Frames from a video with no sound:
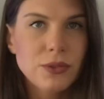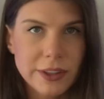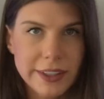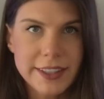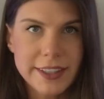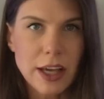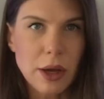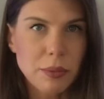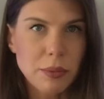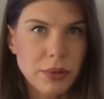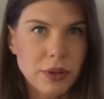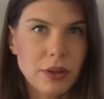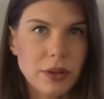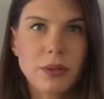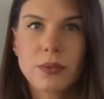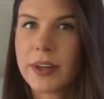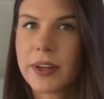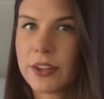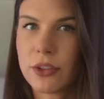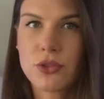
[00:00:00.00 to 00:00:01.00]
For example,
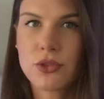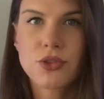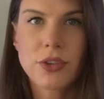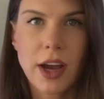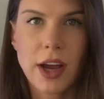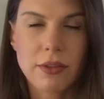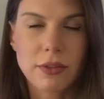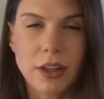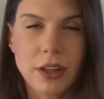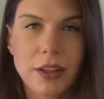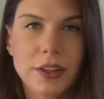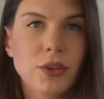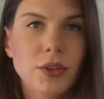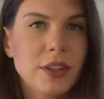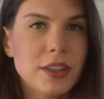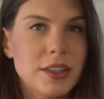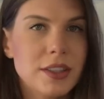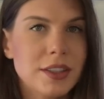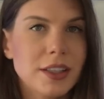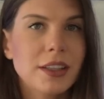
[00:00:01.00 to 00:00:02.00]
when you travel, you
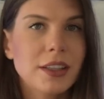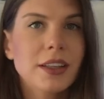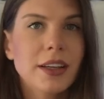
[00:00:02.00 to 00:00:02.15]
can still